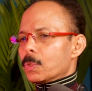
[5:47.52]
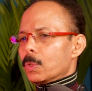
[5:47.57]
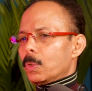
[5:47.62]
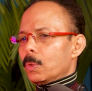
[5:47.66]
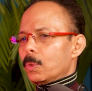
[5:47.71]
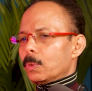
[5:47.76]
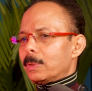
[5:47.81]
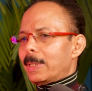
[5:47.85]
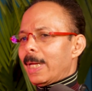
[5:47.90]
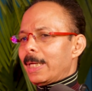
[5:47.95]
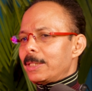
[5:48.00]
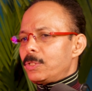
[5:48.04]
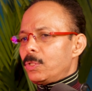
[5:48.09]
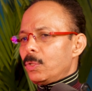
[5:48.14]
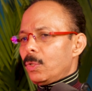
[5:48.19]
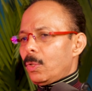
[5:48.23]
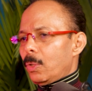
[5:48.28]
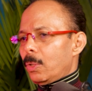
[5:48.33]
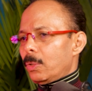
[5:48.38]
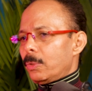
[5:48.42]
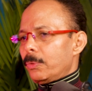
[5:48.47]
So
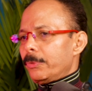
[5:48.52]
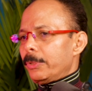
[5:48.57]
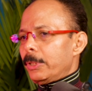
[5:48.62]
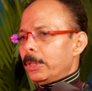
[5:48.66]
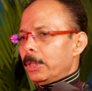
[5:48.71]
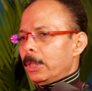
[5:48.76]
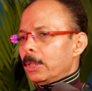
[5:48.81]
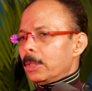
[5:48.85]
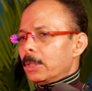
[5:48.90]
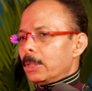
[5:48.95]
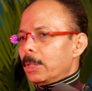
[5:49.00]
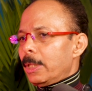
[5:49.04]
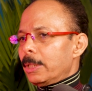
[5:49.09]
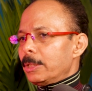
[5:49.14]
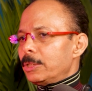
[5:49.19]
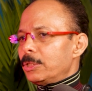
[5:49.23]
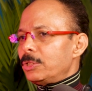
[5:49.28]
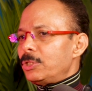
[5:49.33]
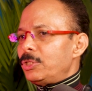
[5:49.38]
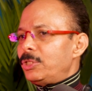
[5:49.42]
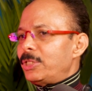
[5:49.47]
that's your
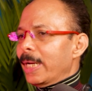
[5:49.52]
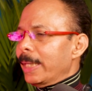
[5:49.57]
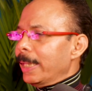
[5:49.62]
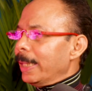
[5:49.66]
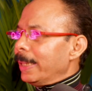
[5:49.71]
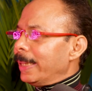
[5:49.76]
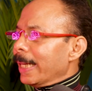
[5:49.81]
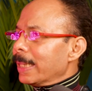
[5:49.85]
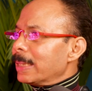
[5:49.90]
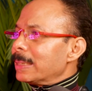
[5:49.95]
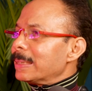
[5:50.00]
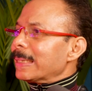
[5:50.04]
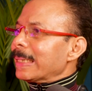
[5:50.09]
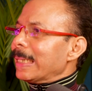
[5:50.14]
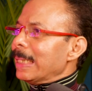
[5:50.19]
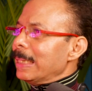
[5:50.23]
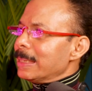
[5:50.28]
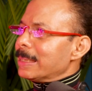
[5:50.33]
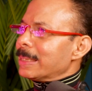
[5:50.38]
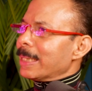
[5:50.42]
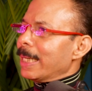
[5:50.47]
genetic
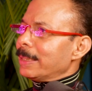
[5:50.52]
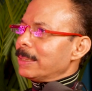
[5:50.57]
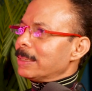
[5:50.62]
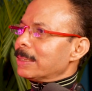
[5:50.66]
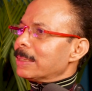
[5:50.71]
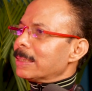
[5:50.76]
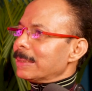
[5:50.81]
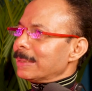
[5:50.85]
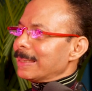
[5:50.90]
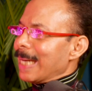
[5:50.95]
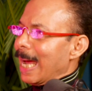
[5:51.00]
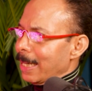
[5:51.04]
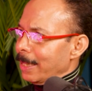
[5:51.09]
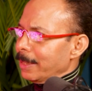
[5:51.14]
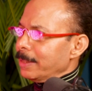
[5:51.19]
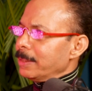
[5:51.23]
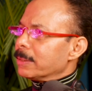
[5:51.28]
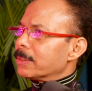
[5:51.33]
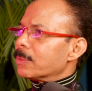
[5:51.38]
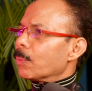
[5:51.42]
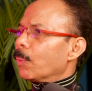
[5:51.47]
skill sets,
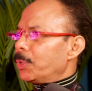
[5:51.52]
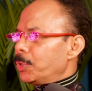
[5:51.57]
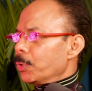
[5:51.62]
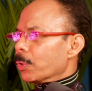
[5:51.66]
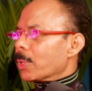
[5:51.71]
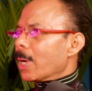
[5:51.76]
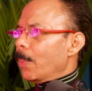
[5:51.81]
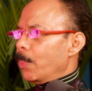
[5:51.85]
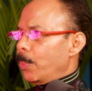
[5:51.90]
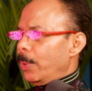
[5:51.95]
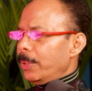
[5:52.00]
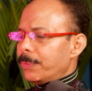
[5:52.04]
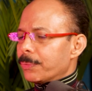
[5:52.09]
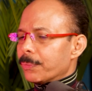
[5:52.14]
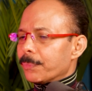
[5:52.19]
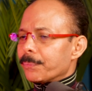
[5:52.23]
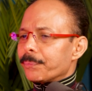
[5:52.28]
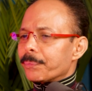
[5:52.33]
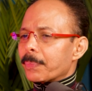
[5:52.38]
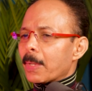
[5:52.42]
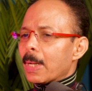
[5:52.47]
talents, what you come
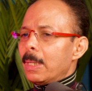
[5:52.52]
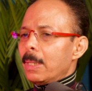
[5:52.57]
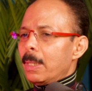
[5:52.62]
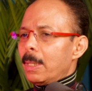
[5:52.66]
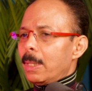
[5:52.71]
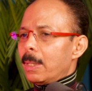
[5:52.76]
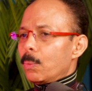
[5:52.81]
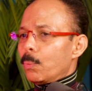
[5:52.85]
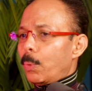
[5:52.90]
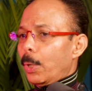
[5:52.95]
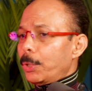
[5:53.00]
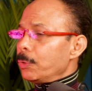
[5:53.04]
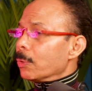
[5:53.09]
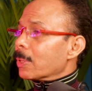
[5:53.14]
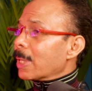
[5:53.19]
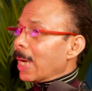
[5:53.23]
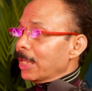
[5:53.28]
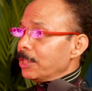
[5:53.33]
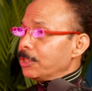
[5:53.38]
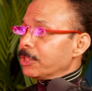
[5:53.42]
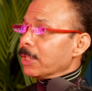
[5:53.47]
with, what
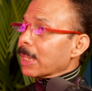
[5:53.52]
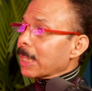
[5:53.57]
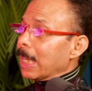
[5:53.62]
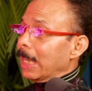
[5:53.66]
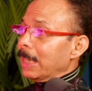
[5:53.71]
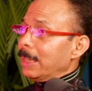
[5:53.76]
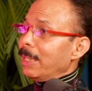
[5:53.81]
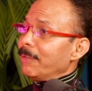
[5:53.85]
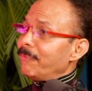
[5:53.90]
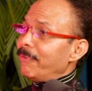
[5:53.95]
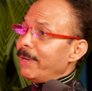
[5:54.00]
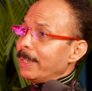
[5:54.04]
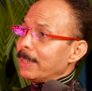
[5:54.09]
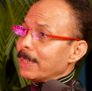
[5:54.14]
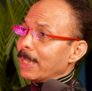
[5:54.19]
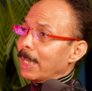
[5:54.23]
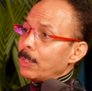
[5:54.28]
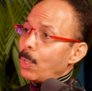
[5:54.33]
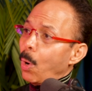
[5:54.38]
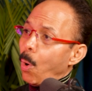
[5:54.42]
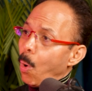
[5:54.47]
you culture,
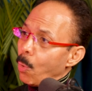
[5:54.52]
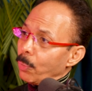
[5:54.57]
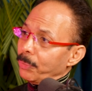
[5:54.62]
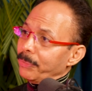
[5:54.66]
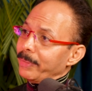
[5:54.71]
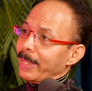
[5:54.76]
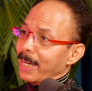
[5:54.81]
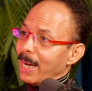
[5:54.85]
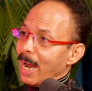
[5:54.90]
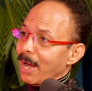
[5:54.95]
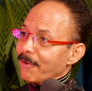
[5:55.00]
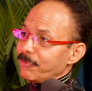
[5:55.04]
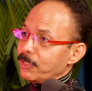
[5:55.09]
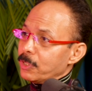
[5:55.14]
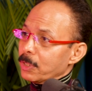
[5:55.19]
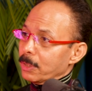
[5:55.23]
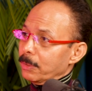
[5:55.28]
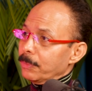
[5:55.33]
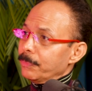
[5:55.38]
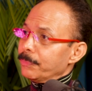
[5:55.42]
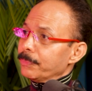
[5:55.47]
cultivate, and hone
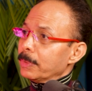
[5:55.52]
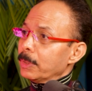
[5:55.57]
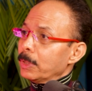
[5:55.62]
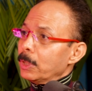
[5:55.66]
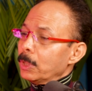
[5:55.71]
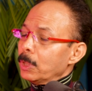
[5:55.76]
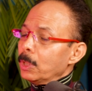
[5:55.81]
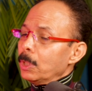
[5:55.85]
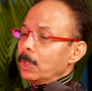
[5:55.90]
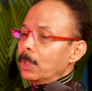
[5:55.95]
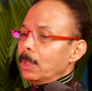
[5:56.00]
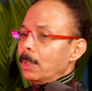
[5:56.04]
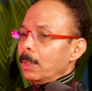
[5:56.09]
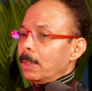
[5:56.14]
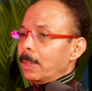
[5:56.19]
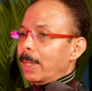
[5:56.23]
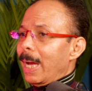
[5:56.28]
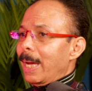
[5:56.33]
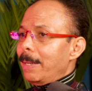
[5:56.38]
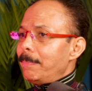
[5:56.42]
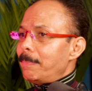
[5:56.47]
thereafter.
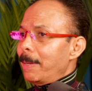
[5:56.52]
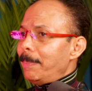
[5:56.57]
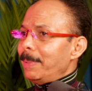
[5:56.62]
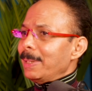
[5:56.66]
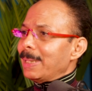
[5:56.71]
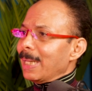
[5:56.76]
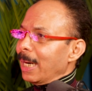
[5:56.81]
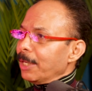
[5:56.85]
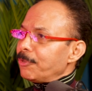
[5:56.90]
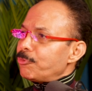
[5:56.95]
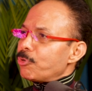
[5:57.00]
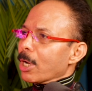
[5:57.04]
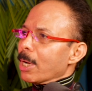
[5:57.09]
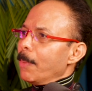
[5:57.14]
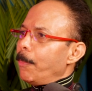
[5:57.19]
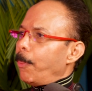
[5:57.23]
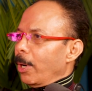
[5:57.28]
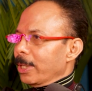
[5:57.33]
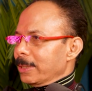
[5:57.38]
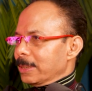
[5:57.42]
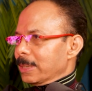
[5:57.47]
And maybe there are
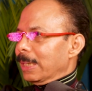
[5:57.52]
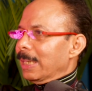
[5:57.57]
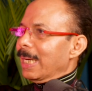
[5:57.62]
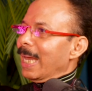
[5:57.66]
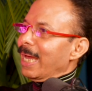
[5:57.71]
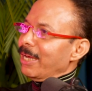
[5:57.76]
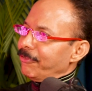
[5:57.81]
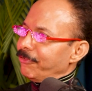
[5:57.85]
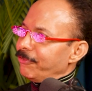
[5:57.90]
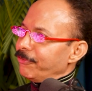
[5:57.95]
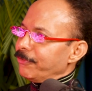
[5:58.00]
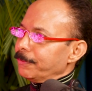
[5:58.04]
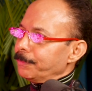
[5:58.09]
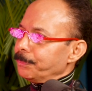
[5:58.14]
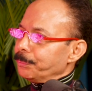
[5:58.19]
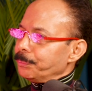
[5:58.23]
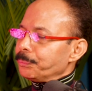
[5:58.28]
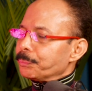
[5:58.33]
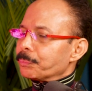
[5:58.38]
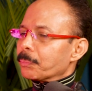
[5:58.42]
trigger points in life.